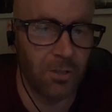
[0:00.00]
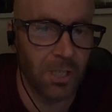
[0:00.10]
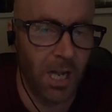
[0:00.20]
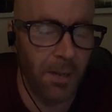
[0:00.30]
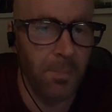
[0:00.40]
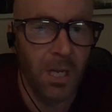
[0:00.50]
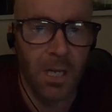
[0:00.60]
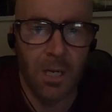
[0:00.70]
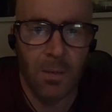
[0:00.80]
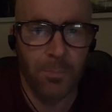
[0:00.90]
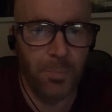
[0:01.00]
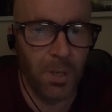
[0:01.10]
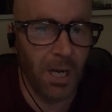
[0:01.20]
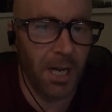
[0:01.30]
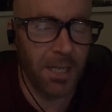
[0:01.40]
time.
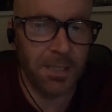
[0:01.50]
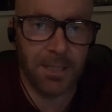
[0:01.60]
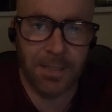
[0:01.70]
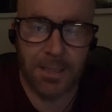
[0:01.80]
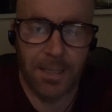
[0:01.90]
But